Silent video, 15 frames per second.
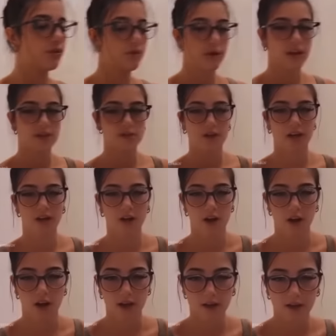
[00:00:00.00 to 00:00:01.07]
you guys what I
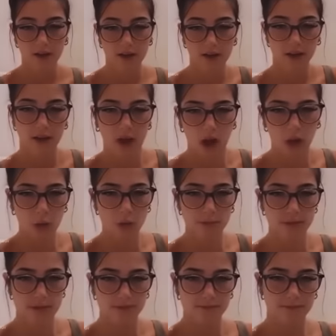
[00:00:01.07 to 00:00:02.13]
got.
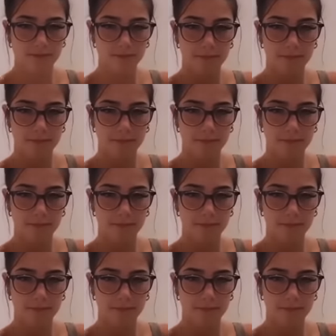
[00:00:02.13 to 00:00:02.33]
Oops.